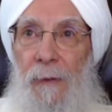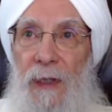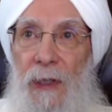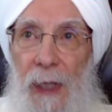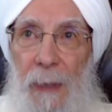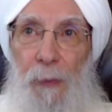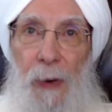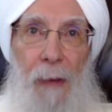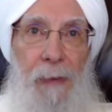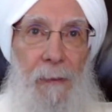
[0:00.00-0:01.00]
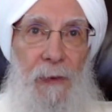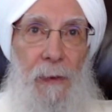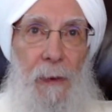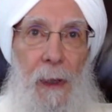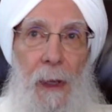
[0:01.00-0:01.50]
Sleep problems,
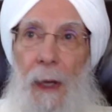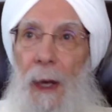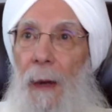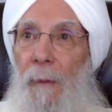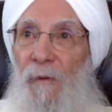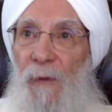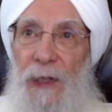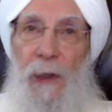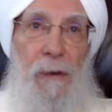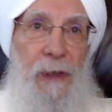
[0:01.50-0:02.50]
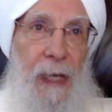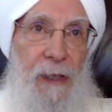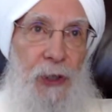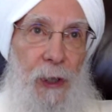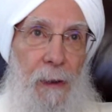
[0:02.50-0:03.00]
physical
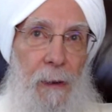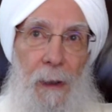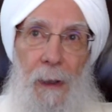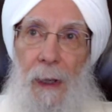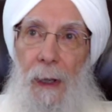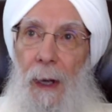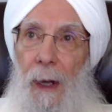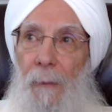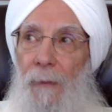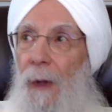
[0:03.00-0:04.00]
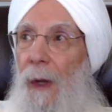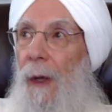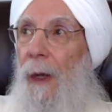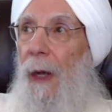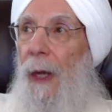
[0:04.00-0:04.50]
tension,
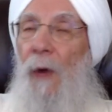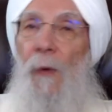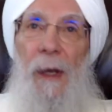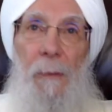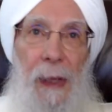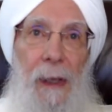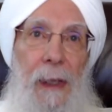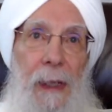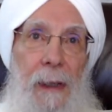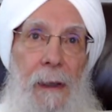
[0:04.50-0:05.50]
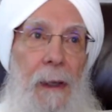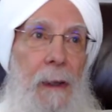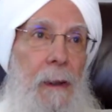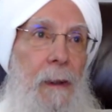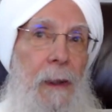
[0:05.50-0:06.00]
irritability,
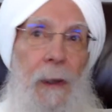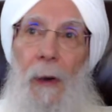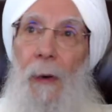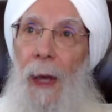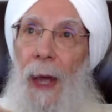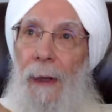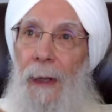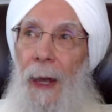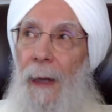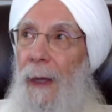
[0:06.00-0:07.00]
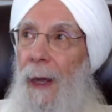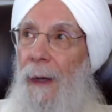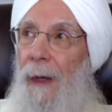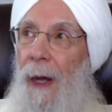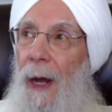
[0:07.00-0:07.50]

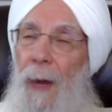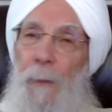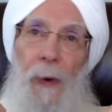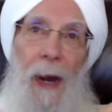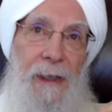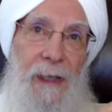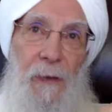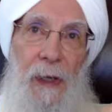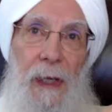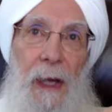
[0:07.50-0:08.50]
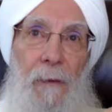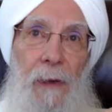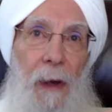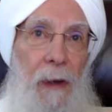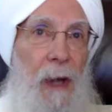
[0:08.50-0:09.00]
and hyperactivity of
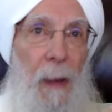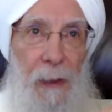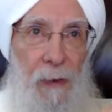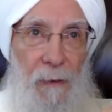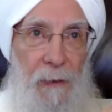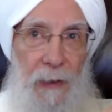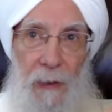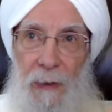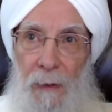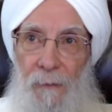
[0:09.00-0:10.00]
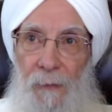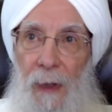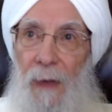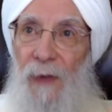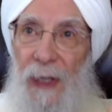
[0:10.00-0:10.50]
the autonomic nervous system.
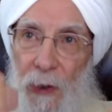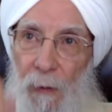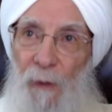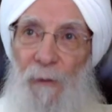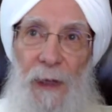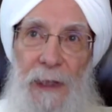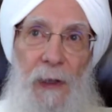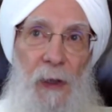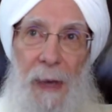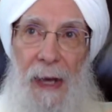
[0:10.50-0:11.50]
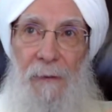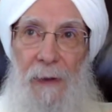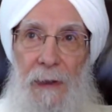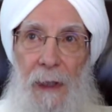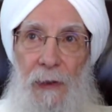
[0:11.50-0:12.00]
These are all physical
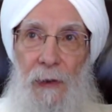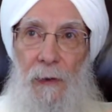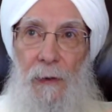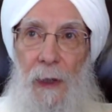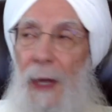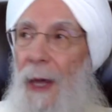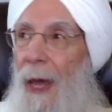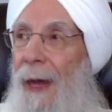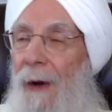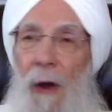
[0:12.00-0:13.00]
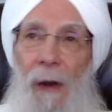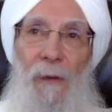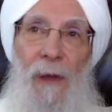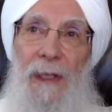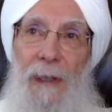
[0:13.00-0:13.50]
manifestations. And all of
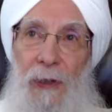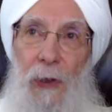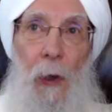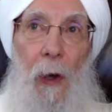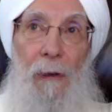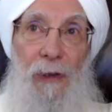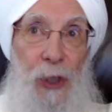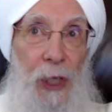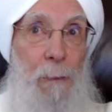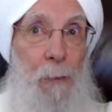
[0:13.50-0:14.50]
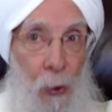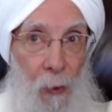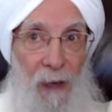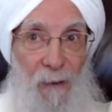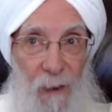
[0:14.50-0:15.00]
these so-called just
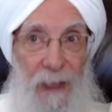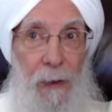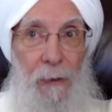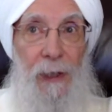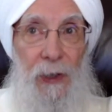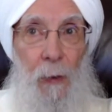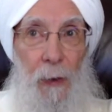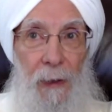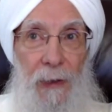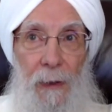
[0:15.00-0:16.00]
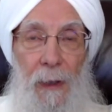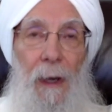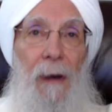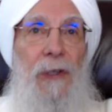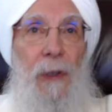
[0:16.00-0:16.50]
purely physical disorders
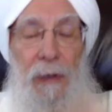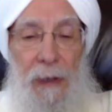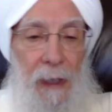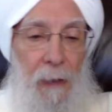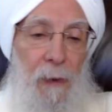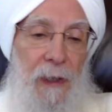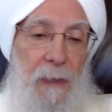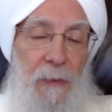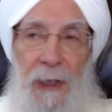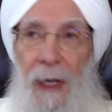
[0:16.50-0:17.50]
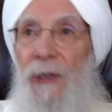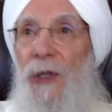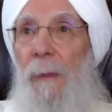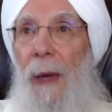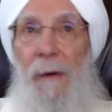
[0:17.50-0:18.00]
are associated with a
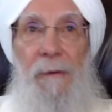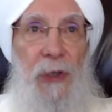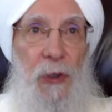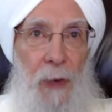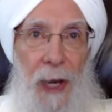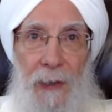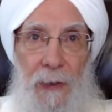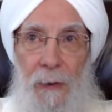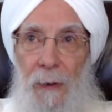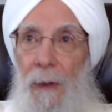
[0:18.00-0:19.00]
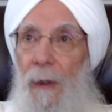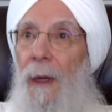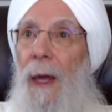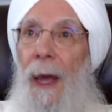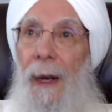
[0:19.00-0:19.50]
substantial amount of stress
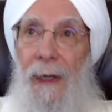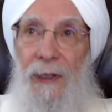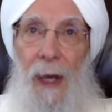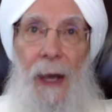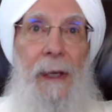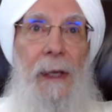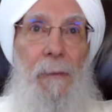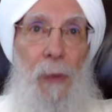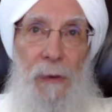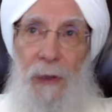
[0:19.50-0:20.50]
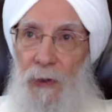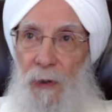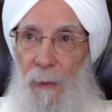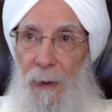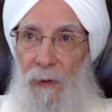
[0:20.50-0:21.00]
and anxiety and mood
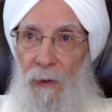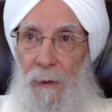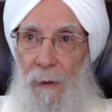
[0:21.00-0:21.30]
disturbance.